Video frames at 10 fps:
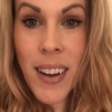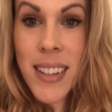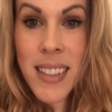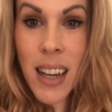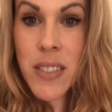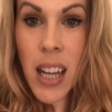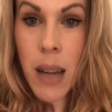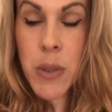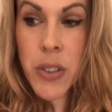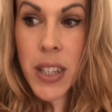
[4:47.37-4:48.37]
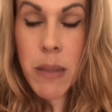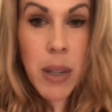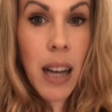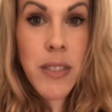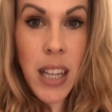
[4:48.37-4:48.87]
or I didn't have time to read,
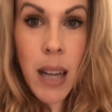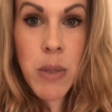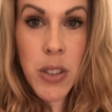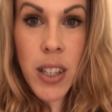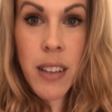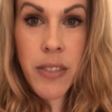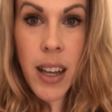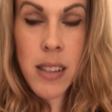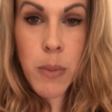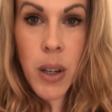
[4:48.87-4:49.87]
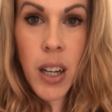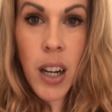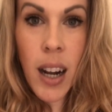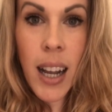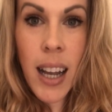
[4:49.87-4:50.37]
but I have time to look at Facebook,
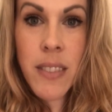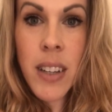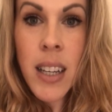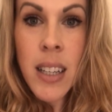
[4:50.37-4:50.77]
or I have